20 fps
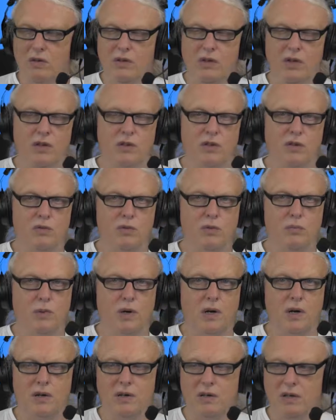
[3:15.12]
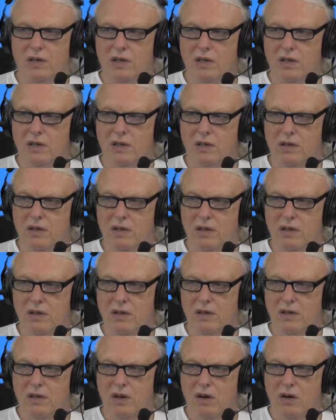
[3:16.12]
interview partner here
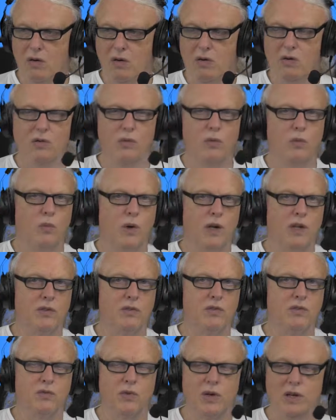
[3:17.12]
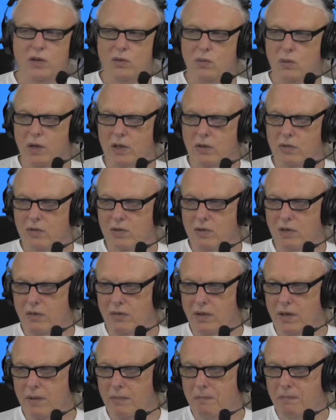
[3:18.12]
in our Wake News Radio, Wake News
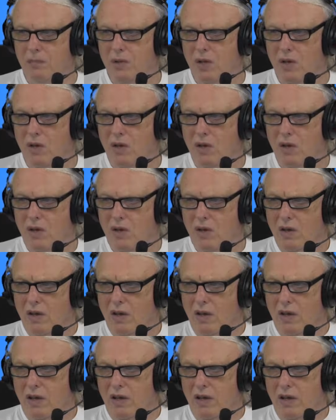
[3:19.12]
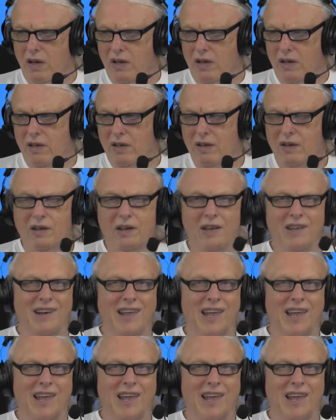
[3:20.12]
TV, an